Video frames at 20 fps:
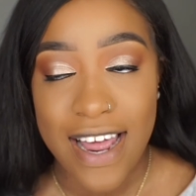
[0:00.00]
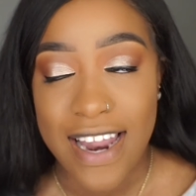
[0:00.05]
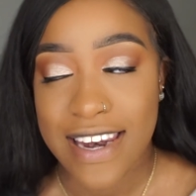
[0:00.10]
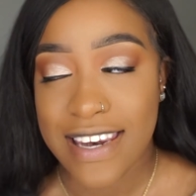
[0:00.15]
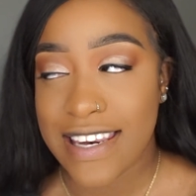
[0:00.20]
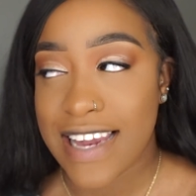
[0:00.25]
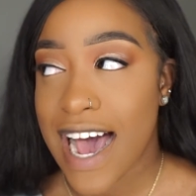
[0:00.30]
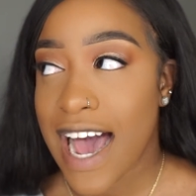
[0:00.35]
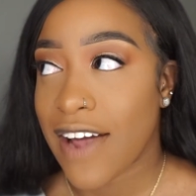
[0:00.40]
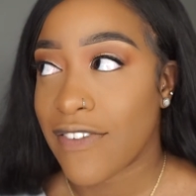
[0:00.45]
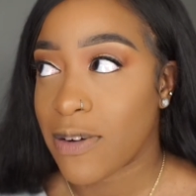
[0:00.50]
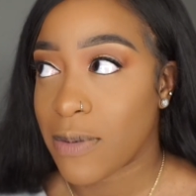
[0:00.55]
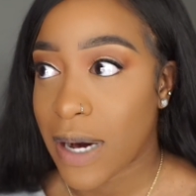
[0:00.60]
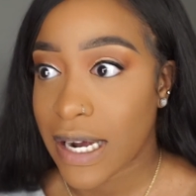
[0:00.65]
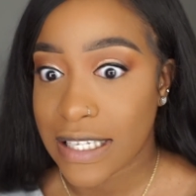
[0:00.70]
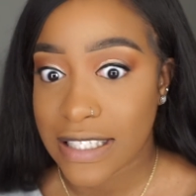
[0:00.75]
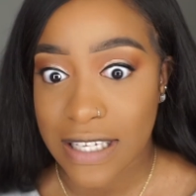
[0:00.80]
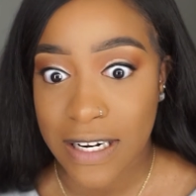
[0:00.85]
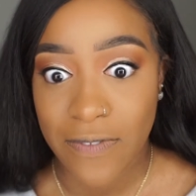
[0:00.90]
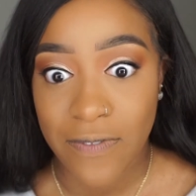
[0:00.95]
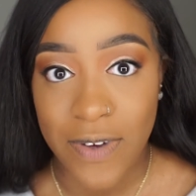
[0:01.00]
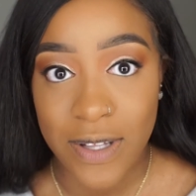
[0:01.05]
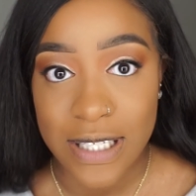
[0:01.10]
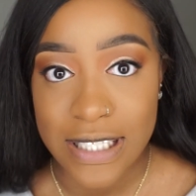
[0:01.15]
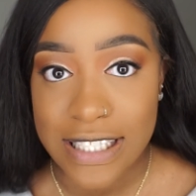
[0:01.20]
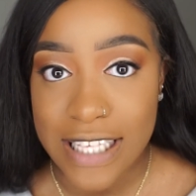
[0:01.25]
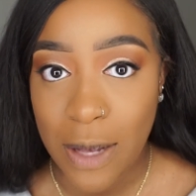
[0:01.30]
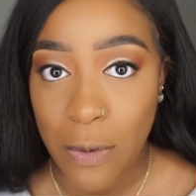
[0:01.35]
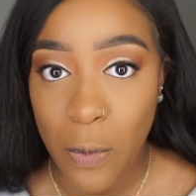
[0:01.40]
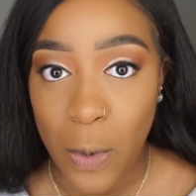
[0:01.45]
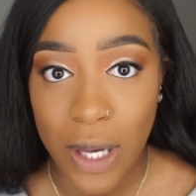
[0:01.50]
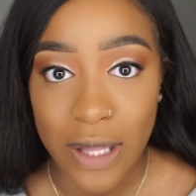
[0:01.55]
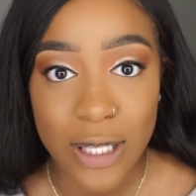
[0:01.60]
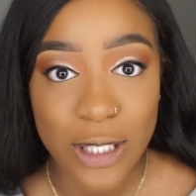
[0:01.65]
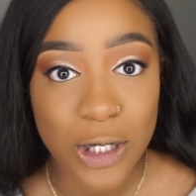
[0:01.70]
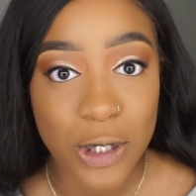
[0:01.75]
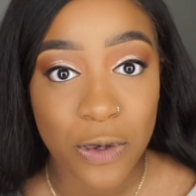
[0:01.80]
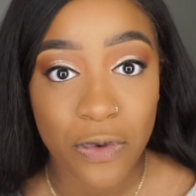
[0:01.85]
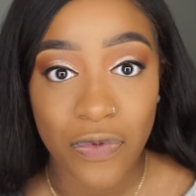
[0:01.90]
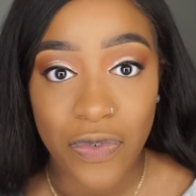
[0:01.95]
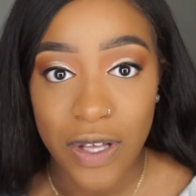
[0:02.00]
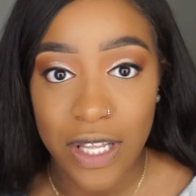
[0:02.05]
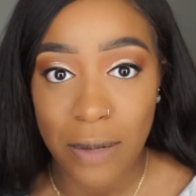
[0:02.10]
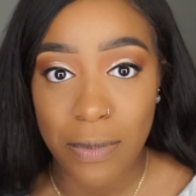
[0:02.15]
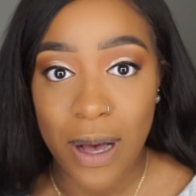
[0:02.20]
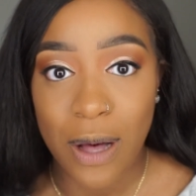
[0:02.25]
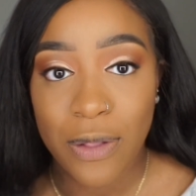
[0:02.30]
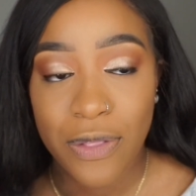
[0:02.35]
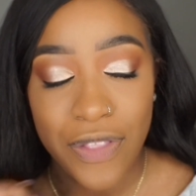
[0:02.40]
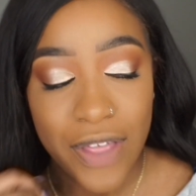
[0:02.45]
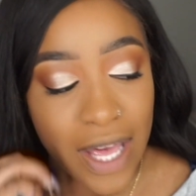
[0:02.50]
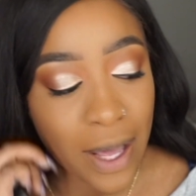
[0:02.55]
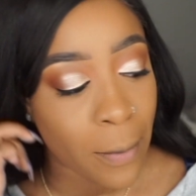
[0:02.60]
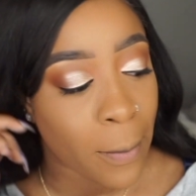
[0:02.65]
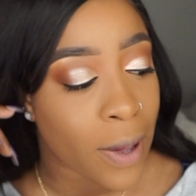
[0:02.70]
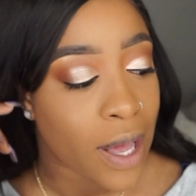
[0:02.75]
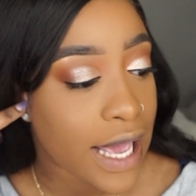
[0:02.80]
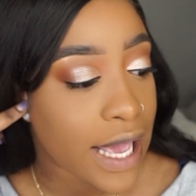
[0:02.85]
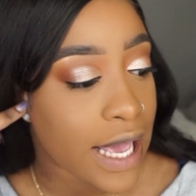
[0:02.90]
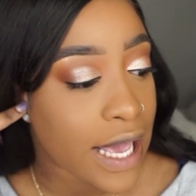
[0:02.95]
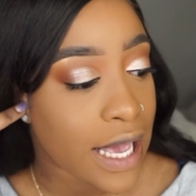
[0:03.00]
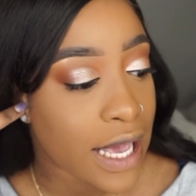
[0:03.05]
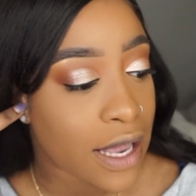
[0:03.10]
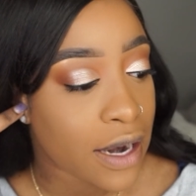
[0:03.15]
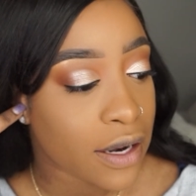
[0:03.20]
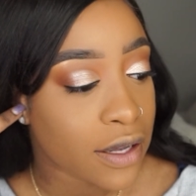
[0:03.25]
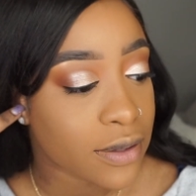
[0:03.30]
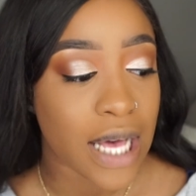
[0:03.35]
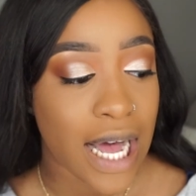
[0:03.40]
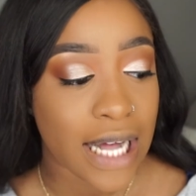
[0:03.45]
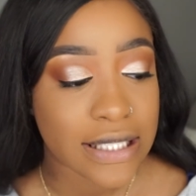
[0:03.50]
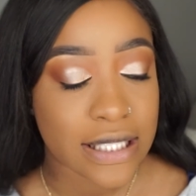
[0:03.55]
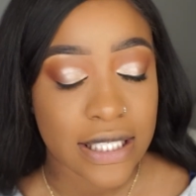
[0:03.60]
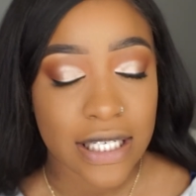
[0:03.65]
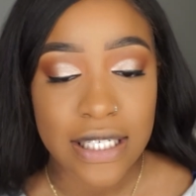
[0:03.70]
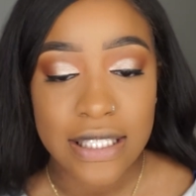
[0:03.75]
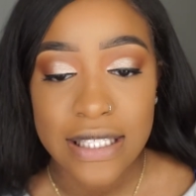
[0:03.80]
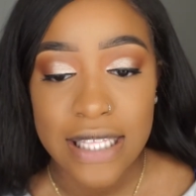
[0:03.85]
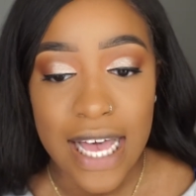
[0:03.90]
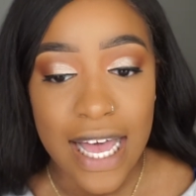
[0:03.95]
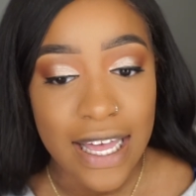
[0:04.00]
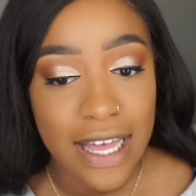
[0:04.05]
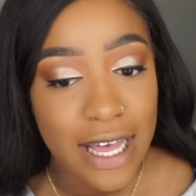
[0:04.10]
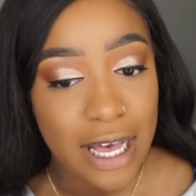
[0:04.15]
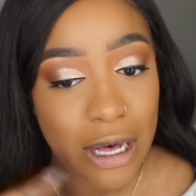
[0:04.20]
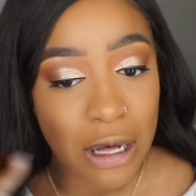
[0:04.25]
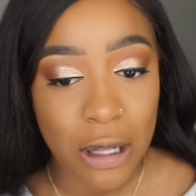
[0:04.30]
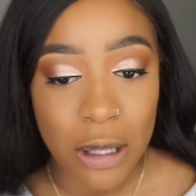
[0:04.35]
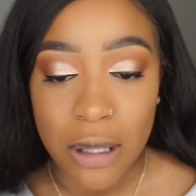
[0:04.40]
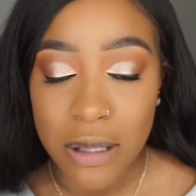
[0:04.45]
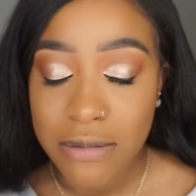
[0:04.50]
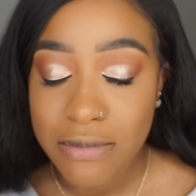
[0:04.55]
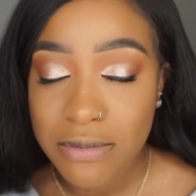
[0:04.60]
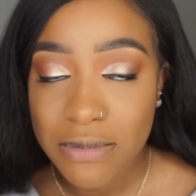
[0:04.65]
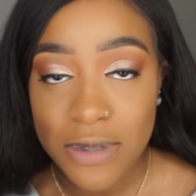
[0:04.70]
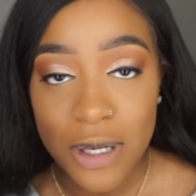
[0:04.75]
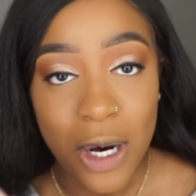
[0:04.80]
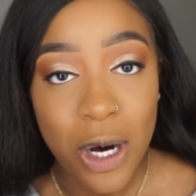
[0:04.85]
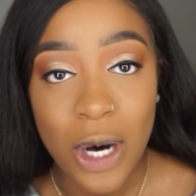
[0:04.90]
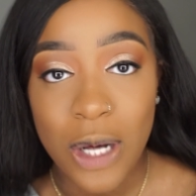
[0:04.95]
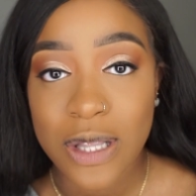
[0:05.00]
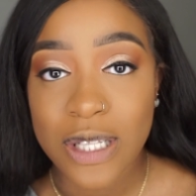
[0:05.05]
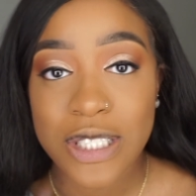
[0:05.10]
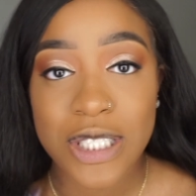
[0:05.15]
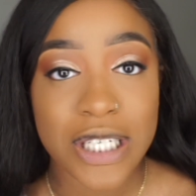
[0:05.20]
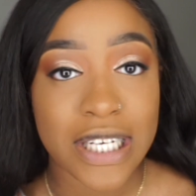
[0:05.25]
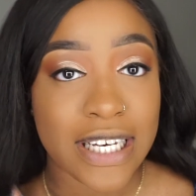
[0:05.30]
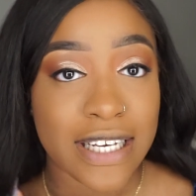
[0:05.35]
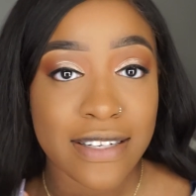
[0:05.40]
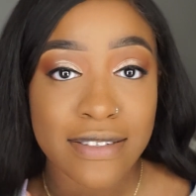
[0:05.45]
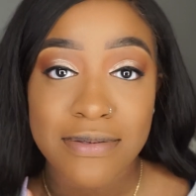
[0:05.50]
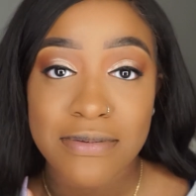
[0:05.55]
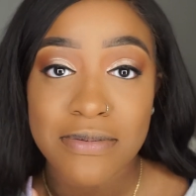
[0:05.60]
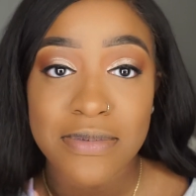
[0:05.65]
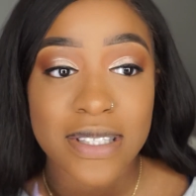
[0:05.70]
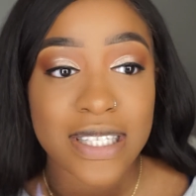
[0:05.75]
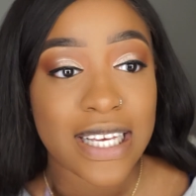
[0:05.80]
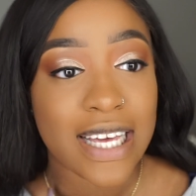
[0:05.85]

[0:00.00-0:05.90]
Not everybody's gonna feel the same way that you feel about them. And I took that L on the chin